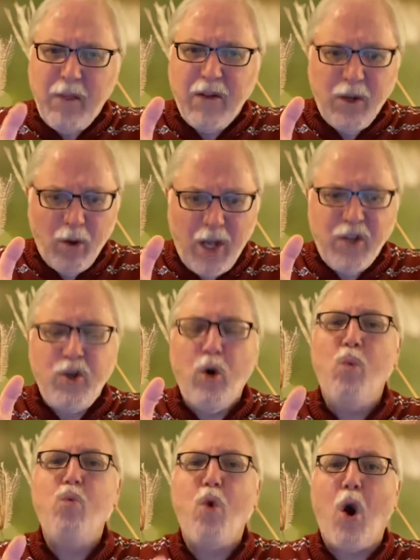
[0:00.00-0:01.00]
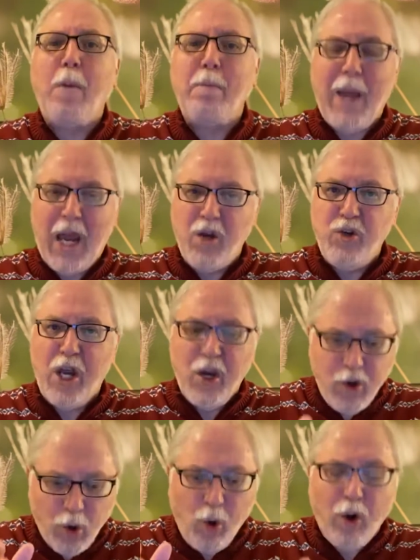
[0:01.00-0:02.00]
you're at your workbench and
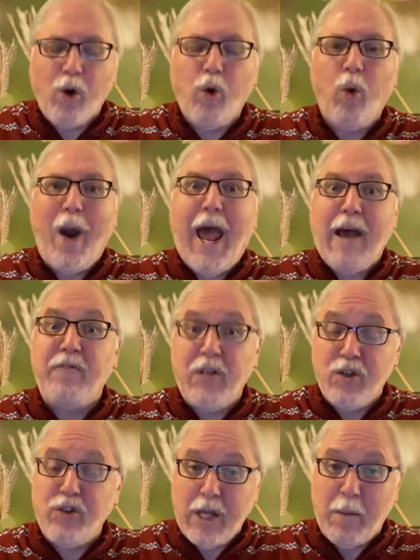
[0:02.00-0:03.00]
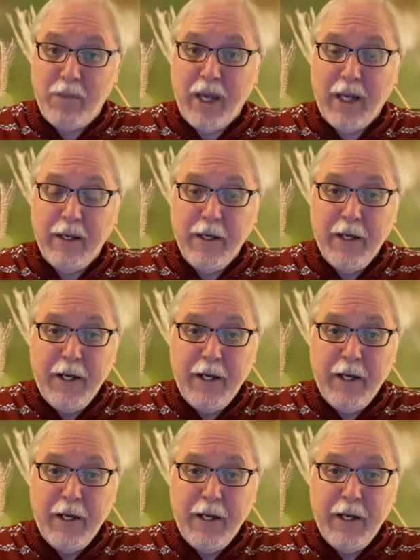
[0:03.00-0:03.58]
you're going to craft something.